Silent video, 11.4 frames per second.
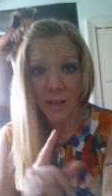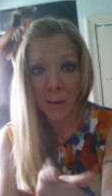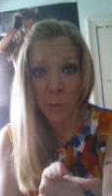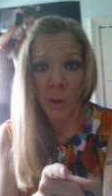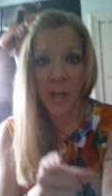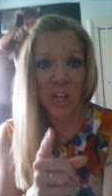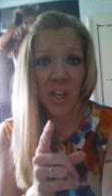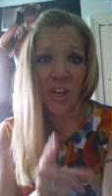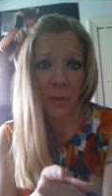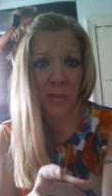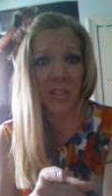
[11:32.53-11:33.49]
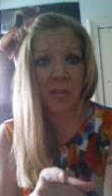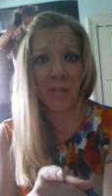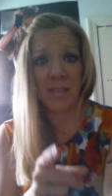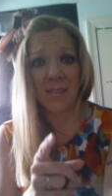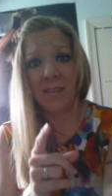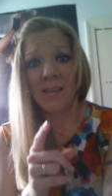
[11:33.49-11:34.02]
Number one, no
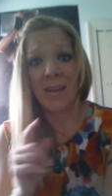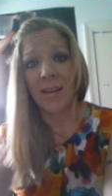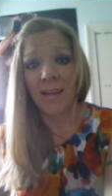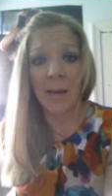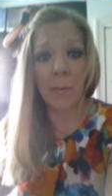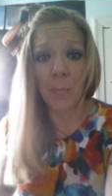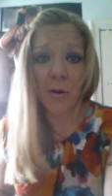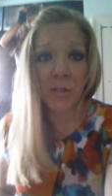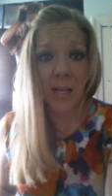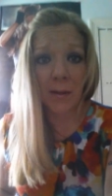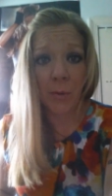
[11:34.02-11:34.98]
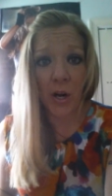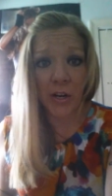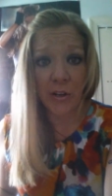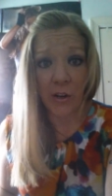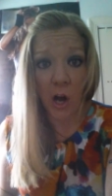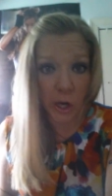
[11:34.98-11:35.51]
excuses. Keep a protein bar
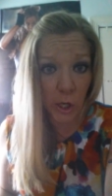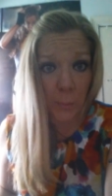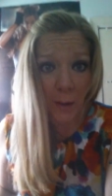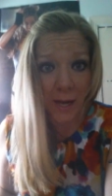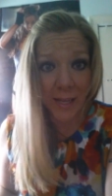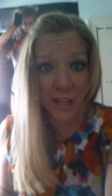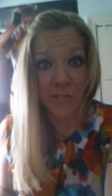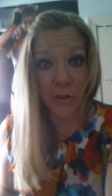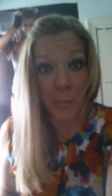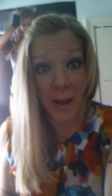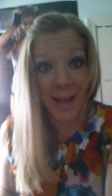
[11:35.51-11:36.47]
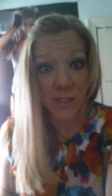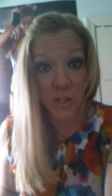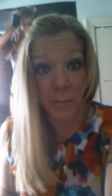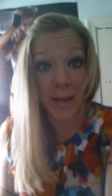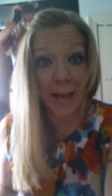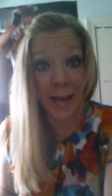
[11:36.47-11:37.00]
in your cargo pocket of your pants.
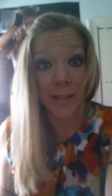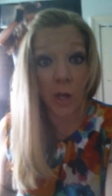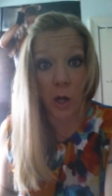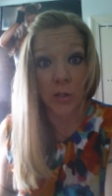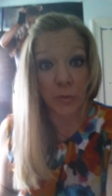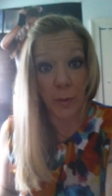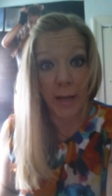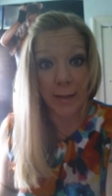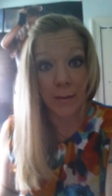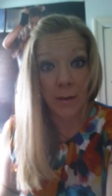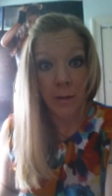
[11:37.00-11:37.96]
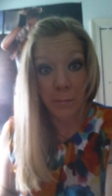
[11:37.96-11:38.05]
You make head calls, right?